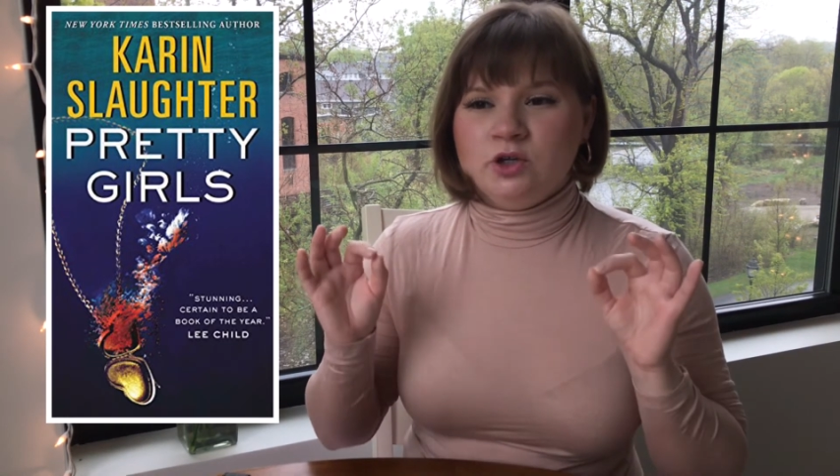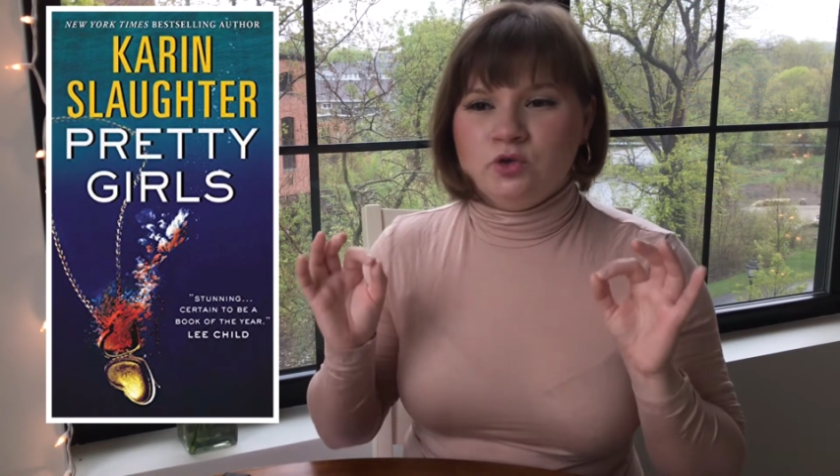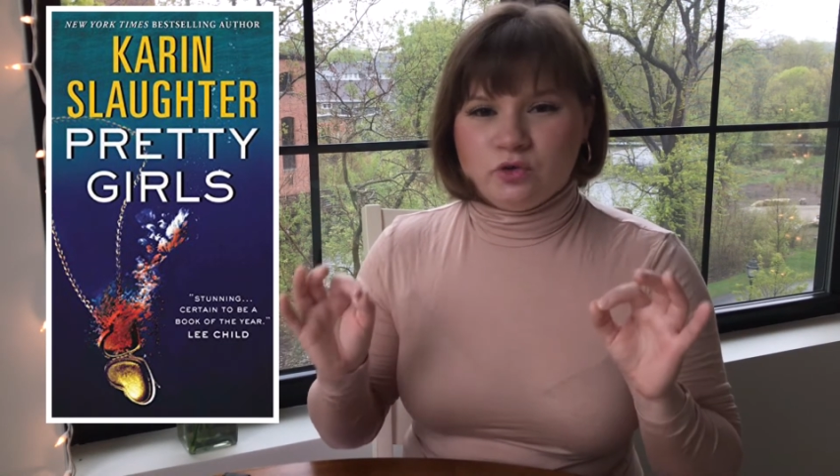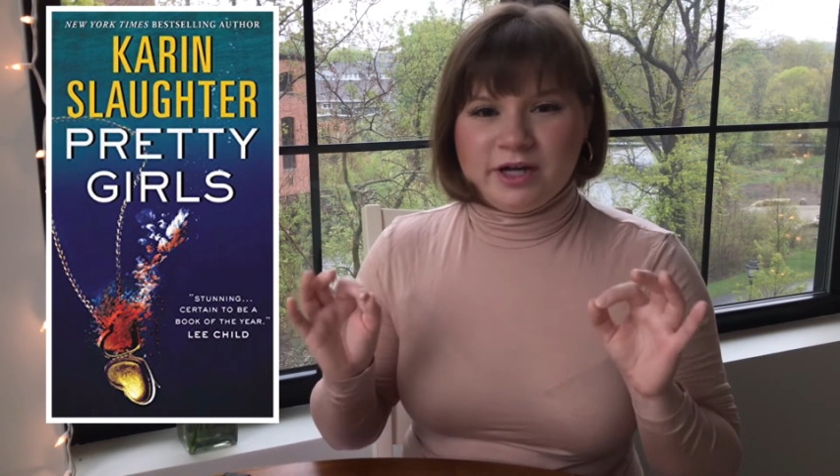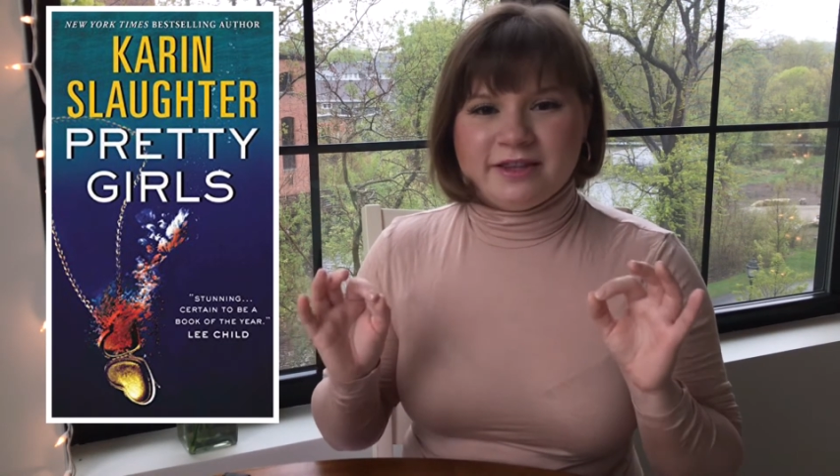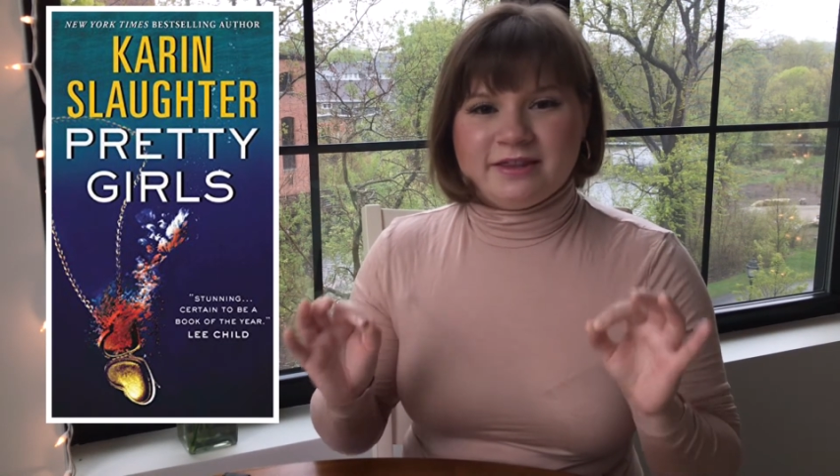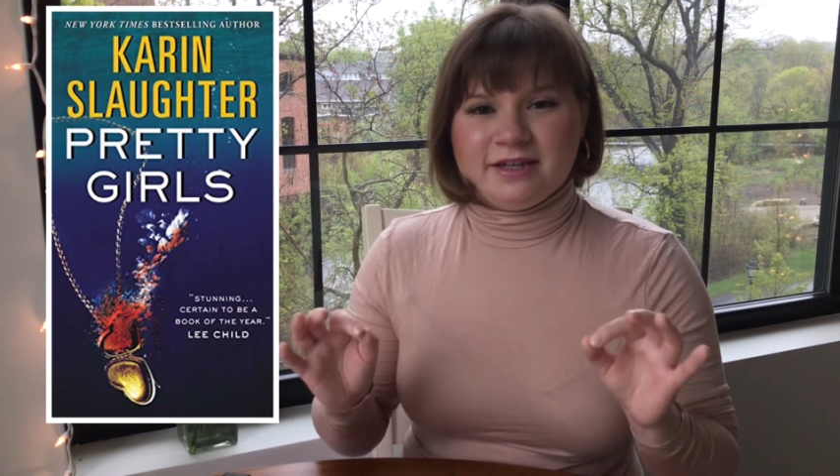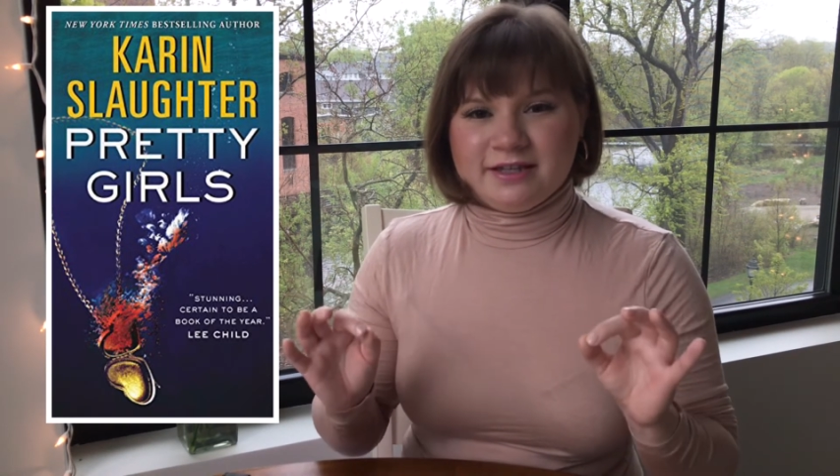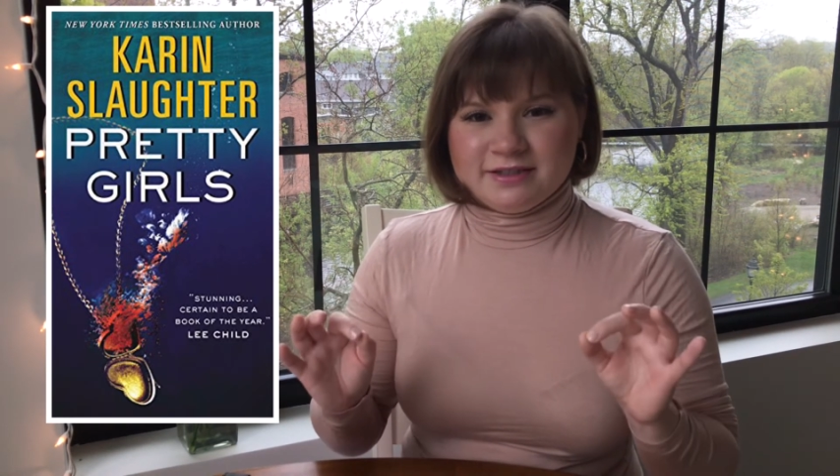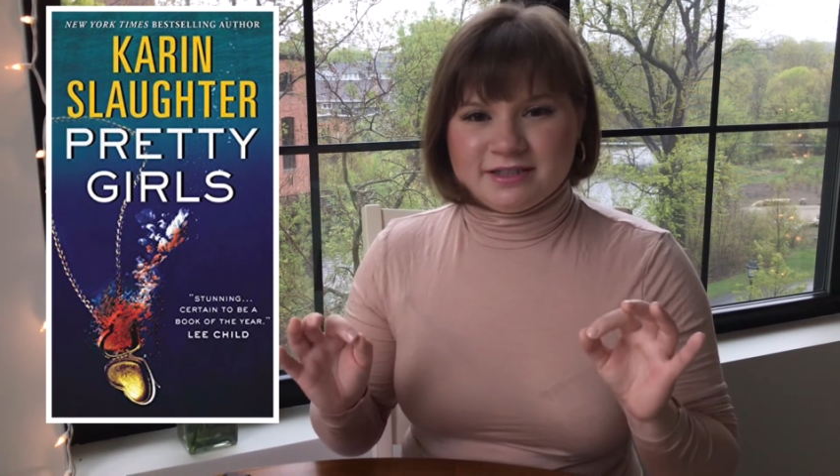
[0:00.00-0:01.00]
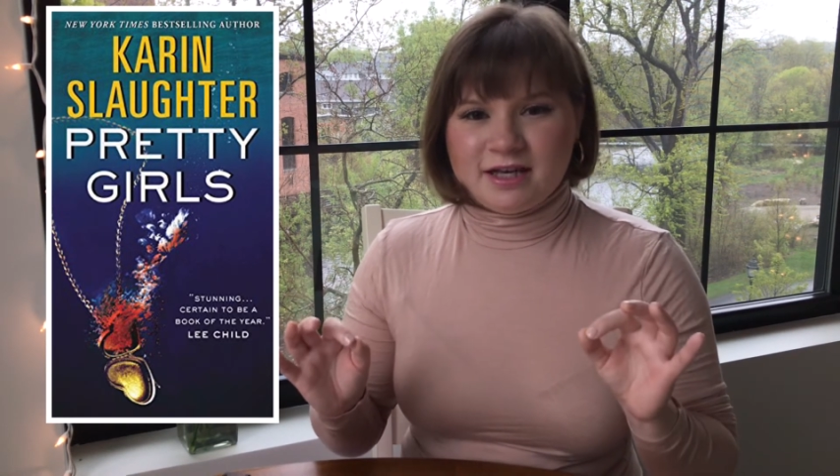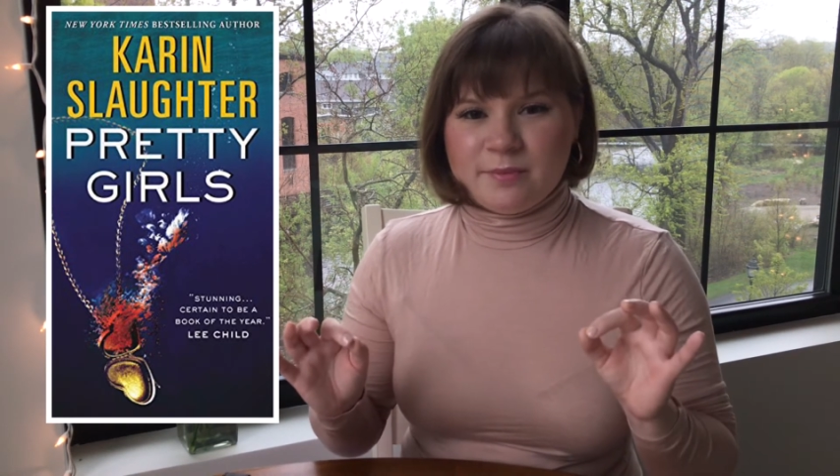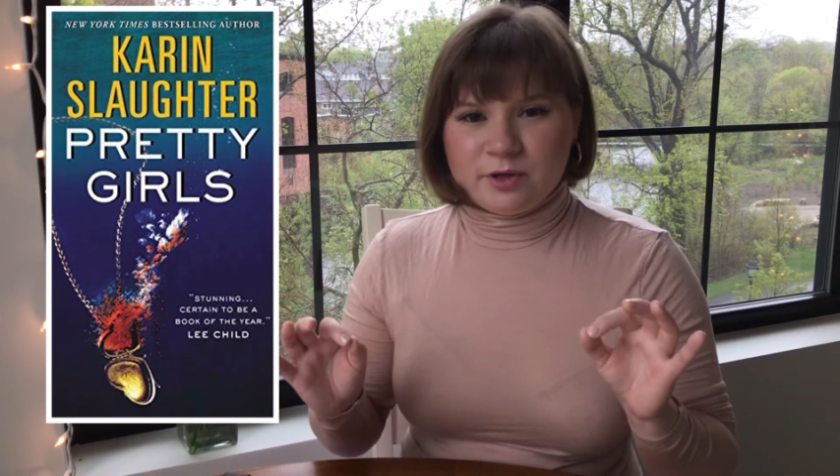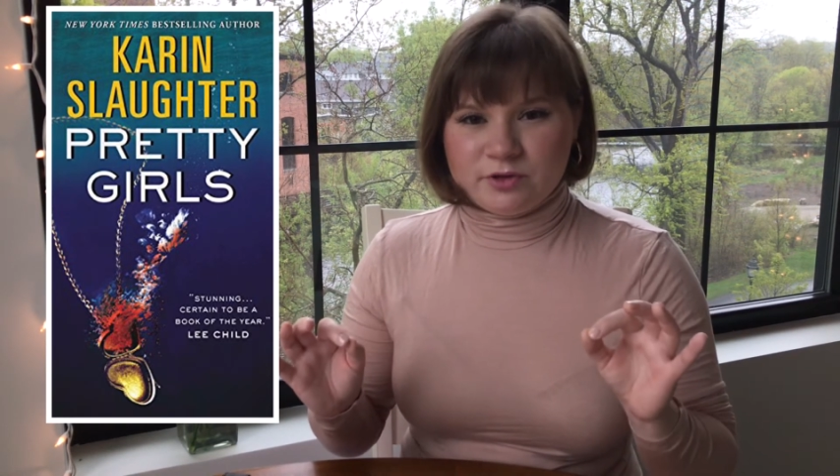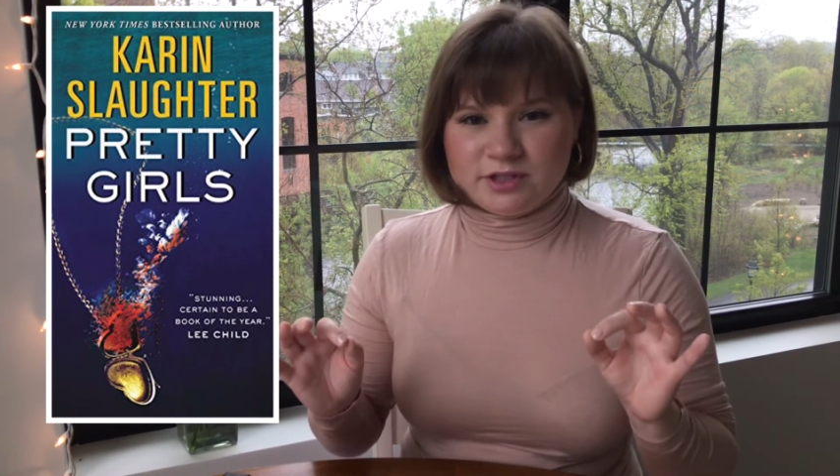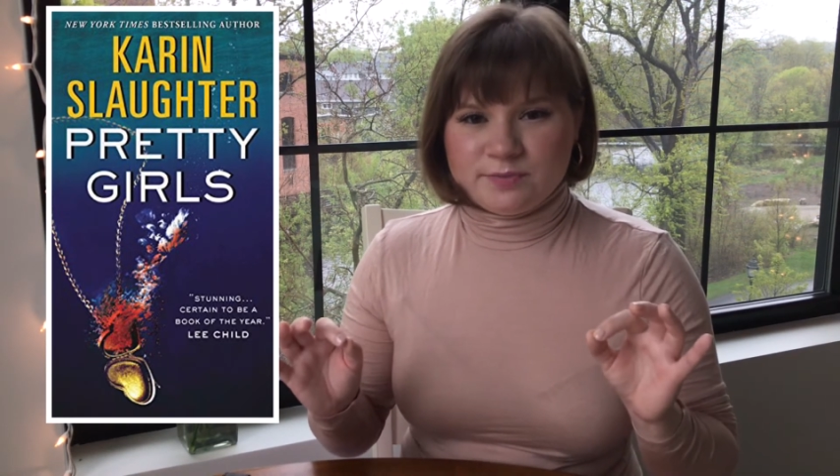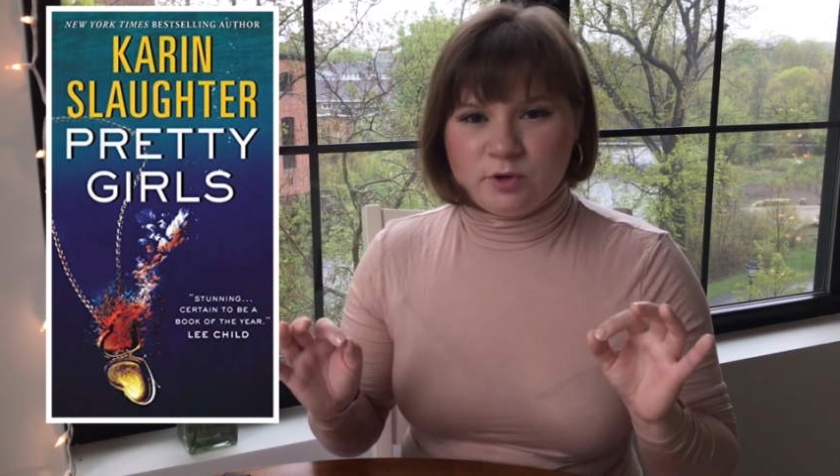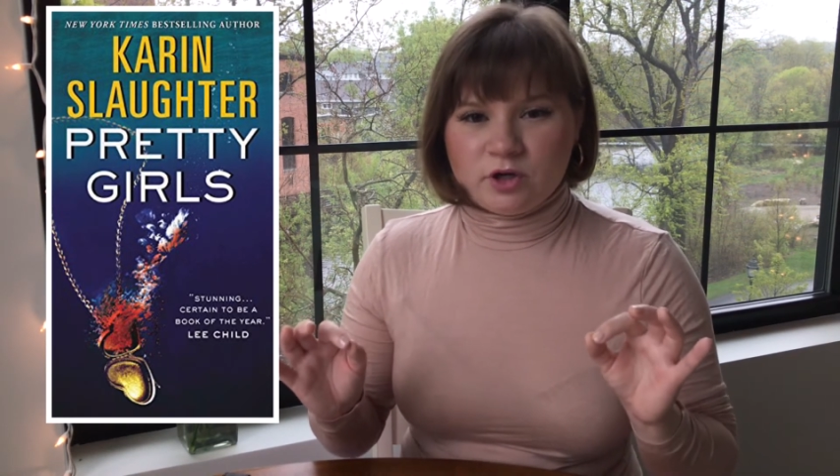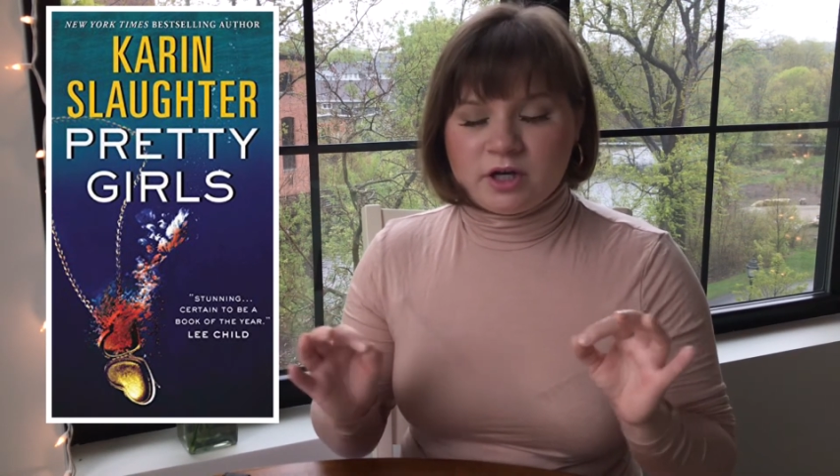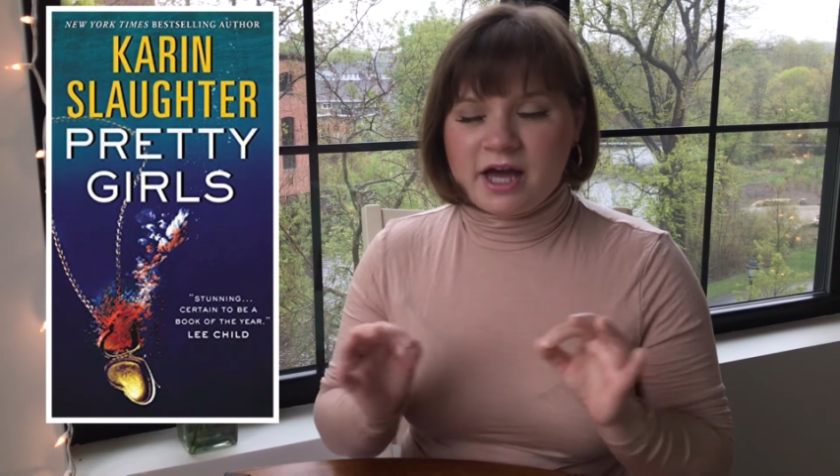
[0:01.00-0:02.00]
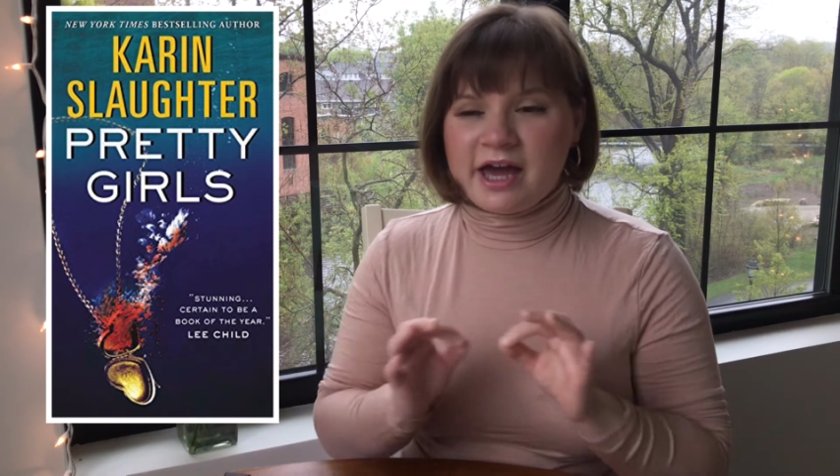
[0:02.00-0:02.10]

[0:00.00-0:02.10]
great things about this book,